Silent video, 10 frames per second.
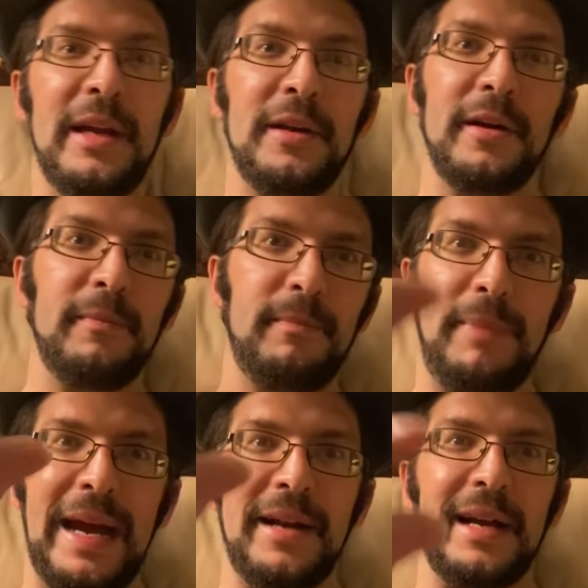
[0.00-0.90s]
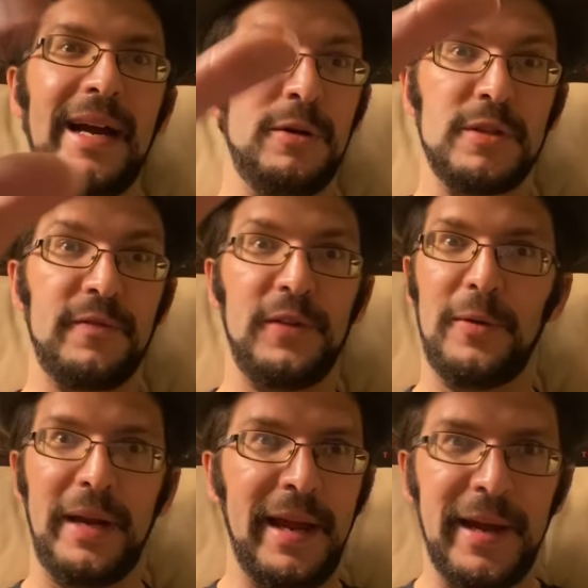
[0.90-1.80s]
a bad guy who's a
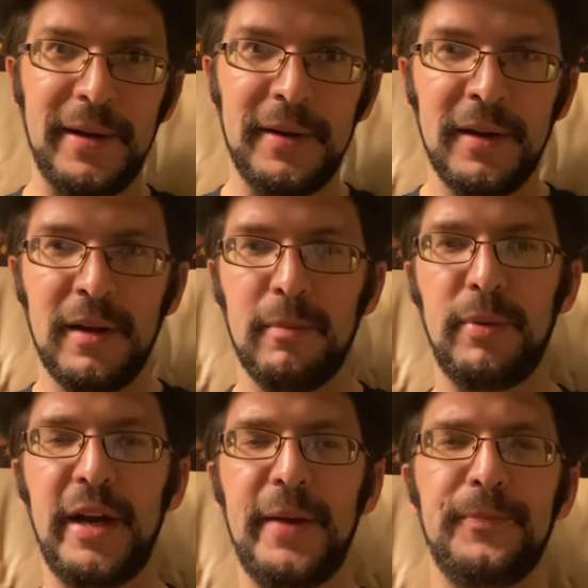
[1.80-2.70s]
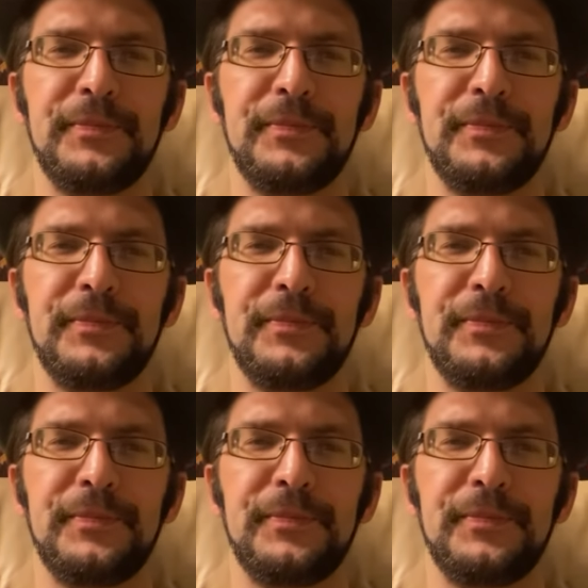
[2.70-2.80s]
floating head. But